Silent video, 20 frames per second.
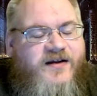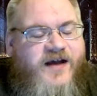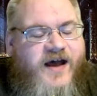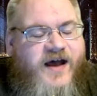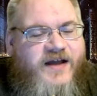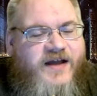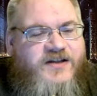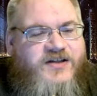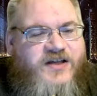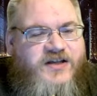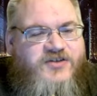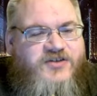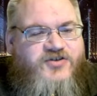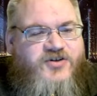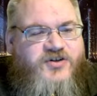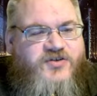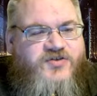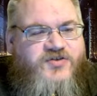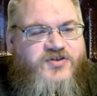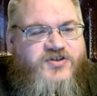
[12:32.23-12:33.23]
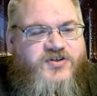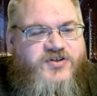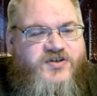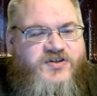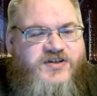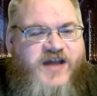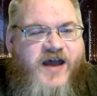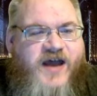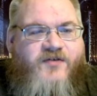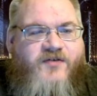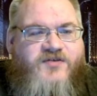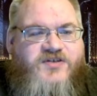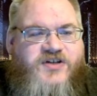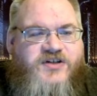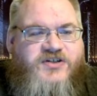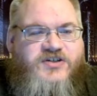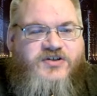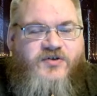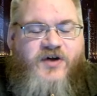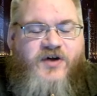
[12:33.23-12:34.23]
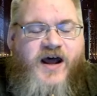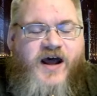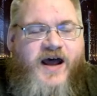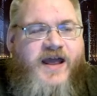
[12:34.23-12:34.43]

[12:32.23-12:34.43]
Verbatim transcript: uh, to introduce sounds into it.